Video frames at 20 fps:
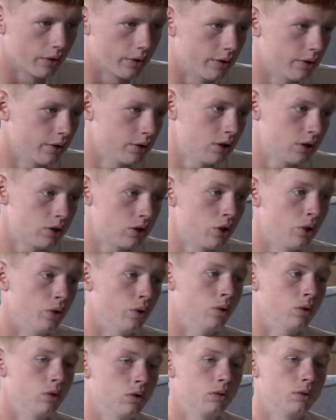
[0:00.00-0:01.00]
it. I just
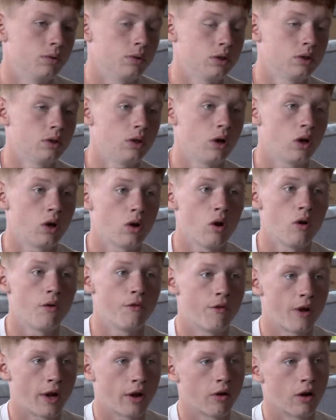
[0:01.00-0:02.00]
do. It's something I've got
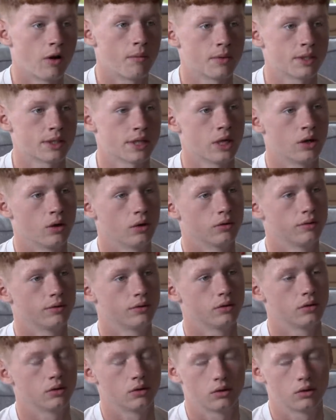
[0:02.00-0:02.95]
to figure out myself.